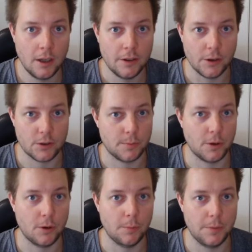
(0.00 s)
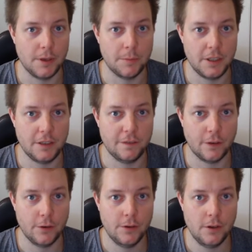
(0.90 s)
the Osmocom-BB
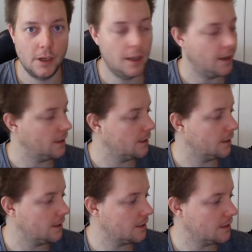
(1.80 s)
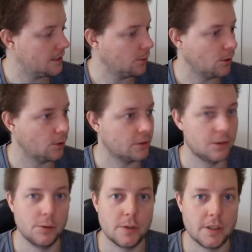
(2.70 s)
phone and cell log to
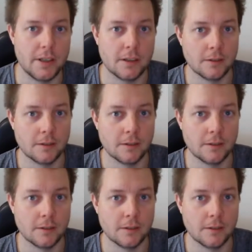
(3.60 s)
do its thing.